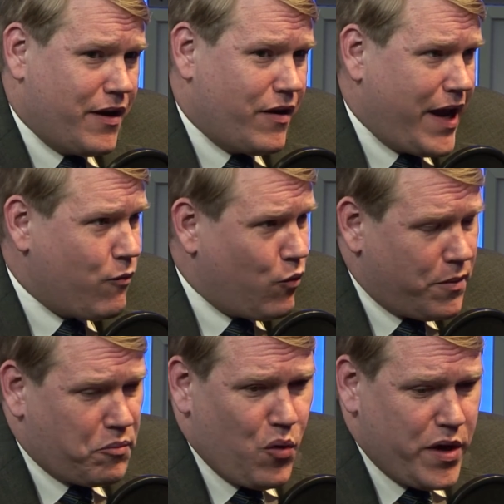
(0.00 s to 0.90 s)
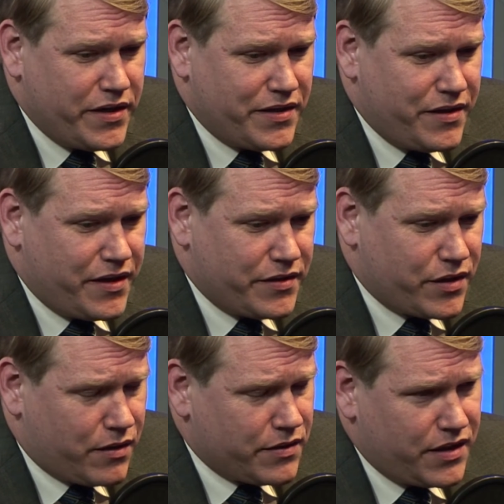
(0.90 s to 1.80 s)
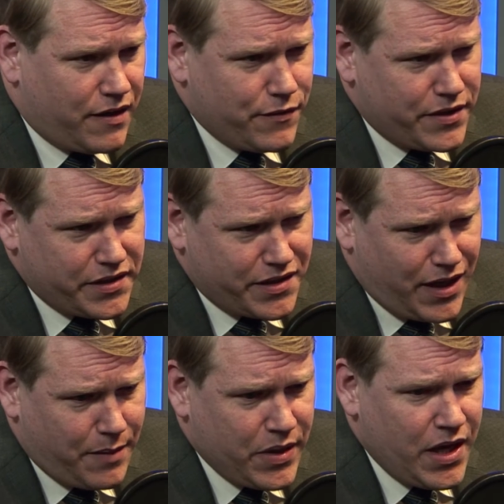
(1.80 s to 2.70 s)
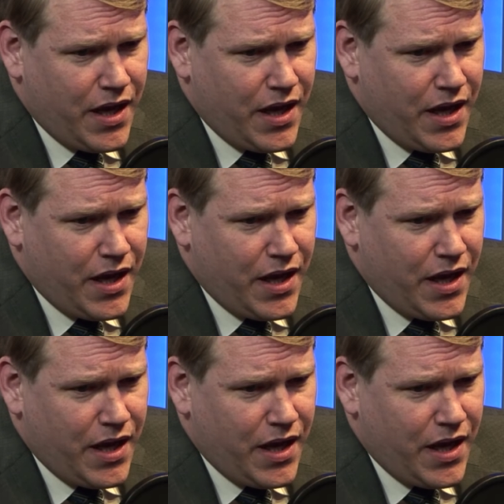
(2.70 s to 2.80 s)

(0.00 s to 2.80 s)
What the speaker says: At what point does our sovereignty stop